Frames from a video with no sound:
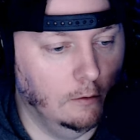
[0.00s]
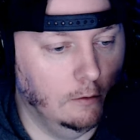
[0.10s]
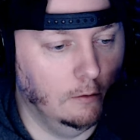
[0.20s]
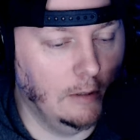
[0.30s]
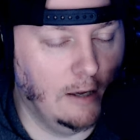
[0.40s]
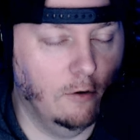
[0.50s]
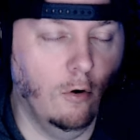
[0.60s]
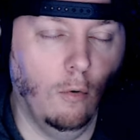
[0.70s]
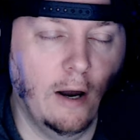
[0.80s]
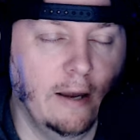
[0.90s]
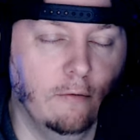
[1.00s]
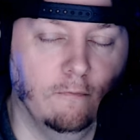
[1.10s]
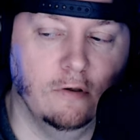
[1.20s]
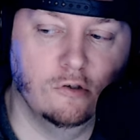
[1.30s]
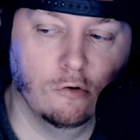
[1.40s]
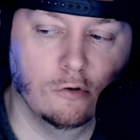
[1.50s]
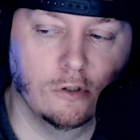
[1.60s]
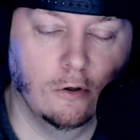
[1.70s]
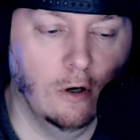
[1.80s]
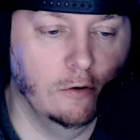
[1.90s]
I don't know why Vince
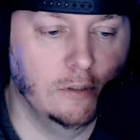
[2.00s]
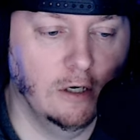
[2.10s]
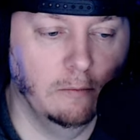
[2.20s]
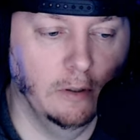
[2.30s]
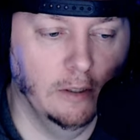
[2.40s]
Russo goes here, but let's